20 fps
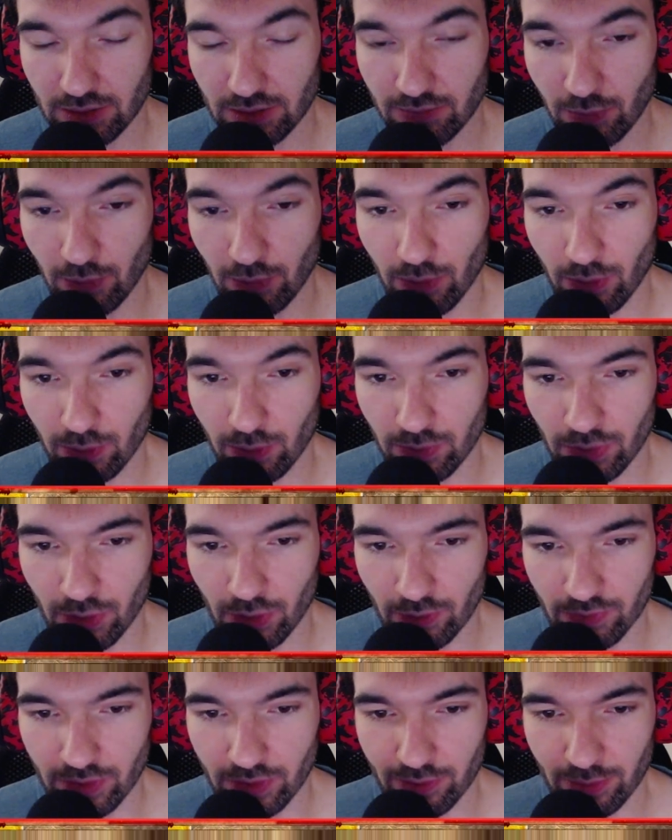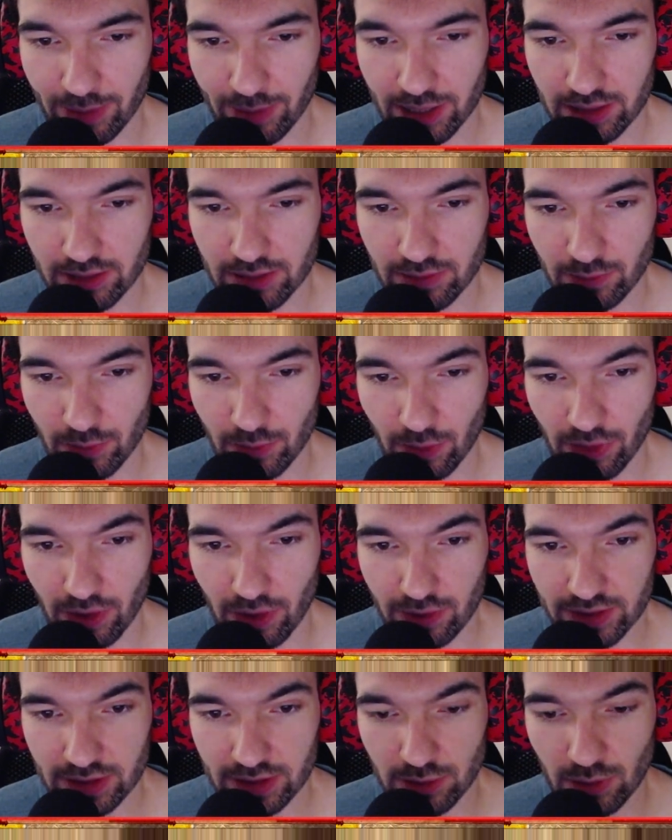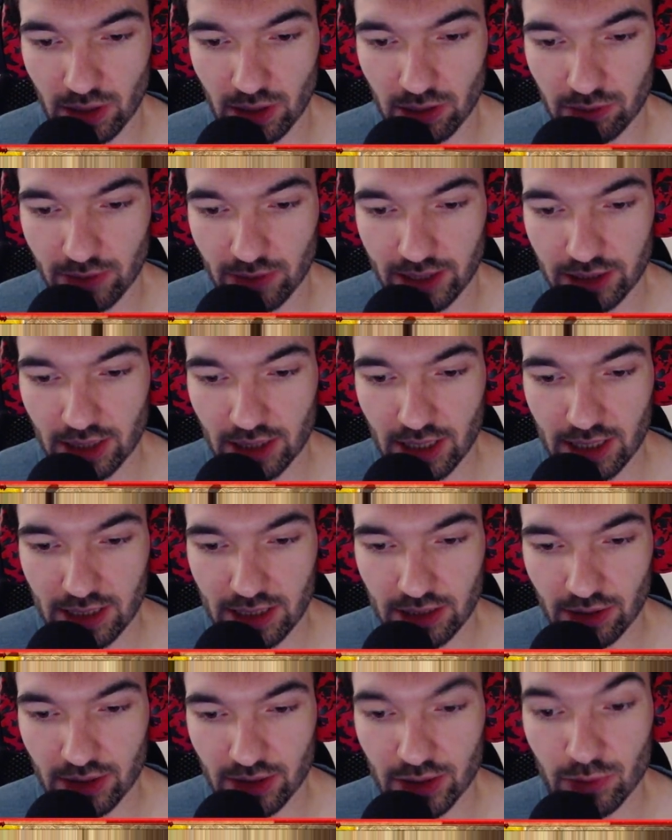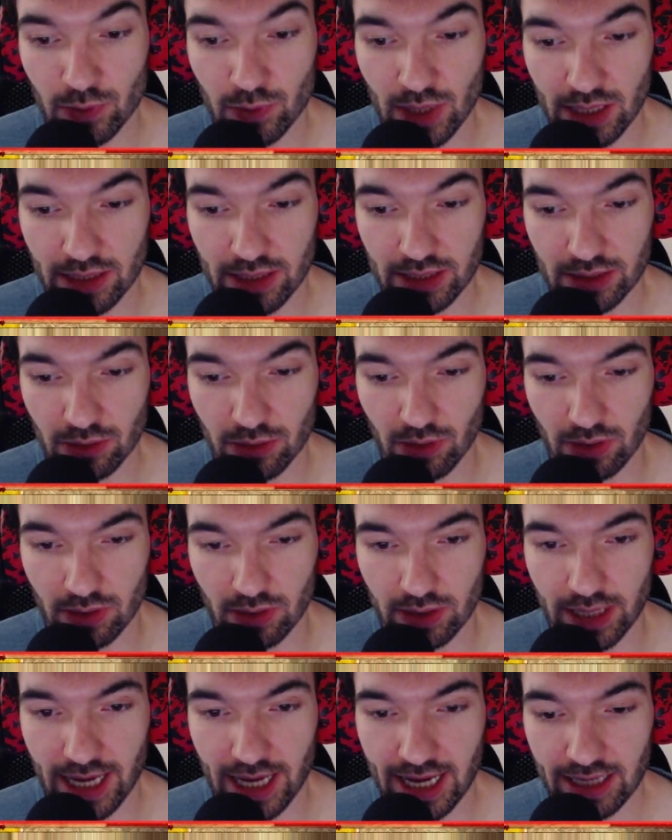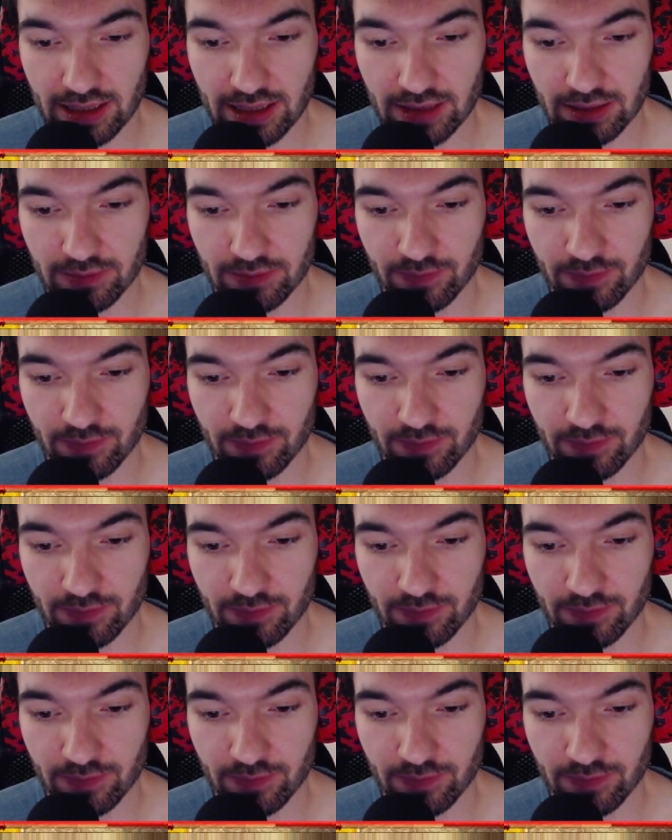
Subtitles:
Oh, no, never mind. 1200 range. So it's really strong. And